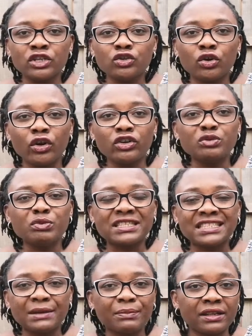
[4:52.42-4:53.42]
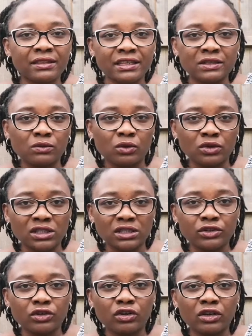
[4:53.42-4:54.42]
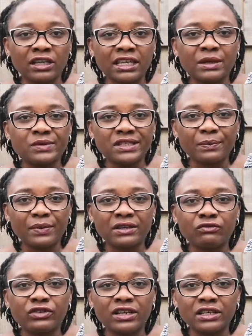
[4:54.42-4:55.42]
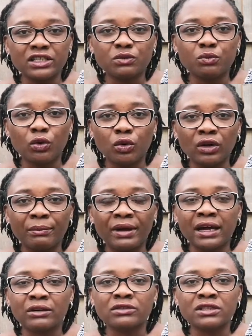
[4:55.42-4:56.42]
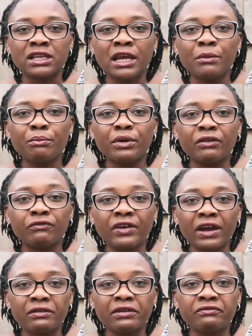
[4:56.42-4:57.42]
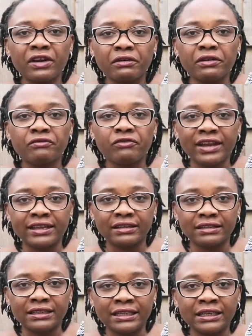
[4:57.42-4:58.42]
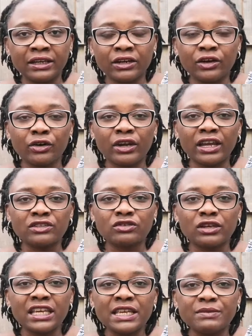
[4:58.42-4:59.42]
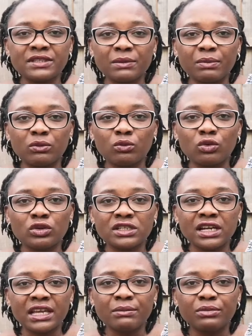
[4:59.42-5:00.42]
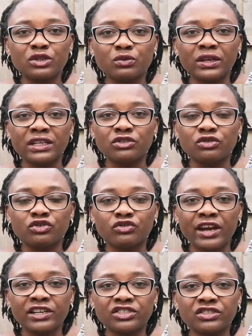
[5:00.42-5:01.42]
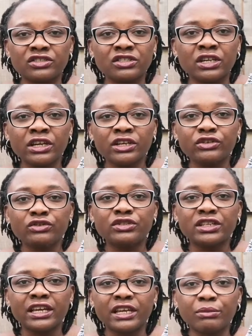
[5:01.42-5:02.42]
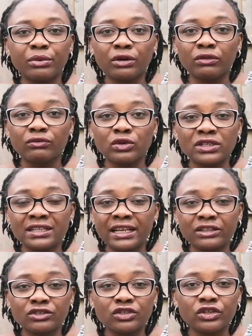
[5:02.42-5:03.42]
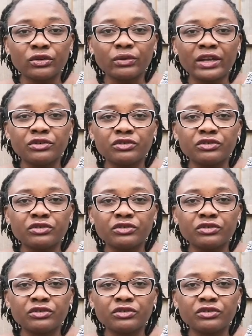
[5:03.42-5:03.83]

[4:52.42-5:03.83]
You're going to be sipping these water. You're going to keep sipping really small amounts but very regularly. Okay, so keep sipping water in between each contractions. You take a bottle of water next to you and